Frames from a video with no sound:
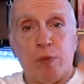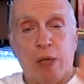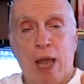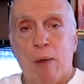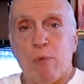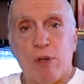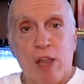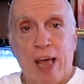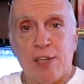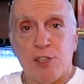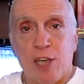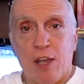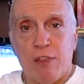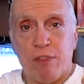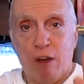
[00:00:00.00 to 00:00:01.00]
I will not
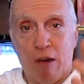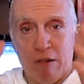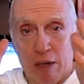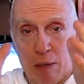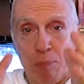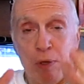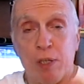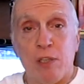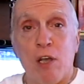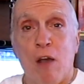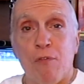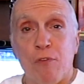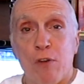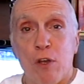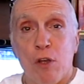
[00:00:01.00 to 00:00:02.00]
say thoroughly, but
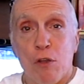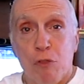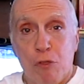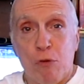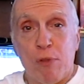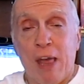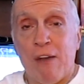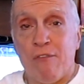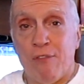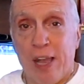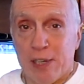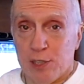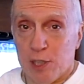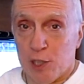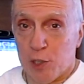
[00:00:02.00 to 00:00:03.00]
enough through that
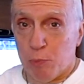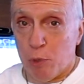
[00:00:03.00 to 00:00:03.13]
faceless